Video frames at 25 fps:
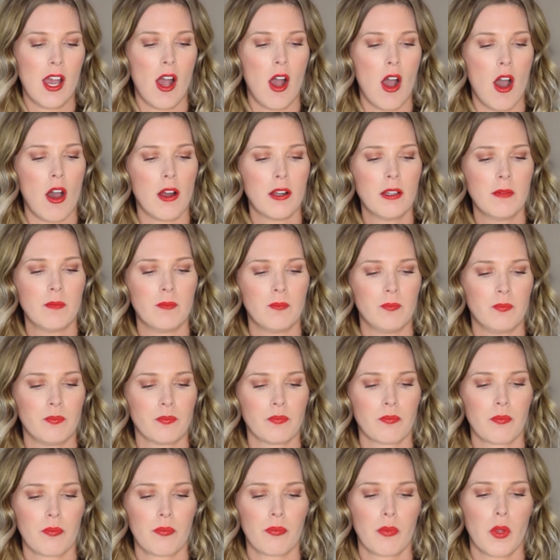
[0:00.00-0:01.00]
On,
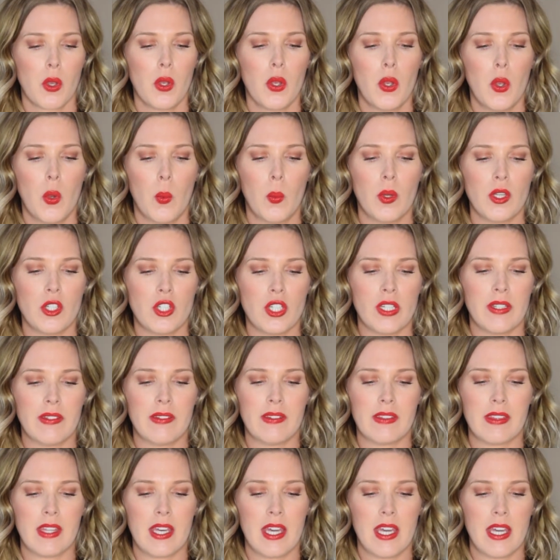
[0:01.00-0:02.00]
which
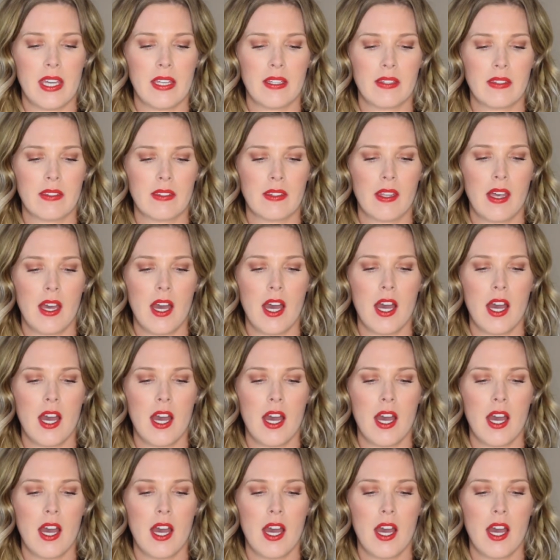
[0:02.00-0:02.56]
is this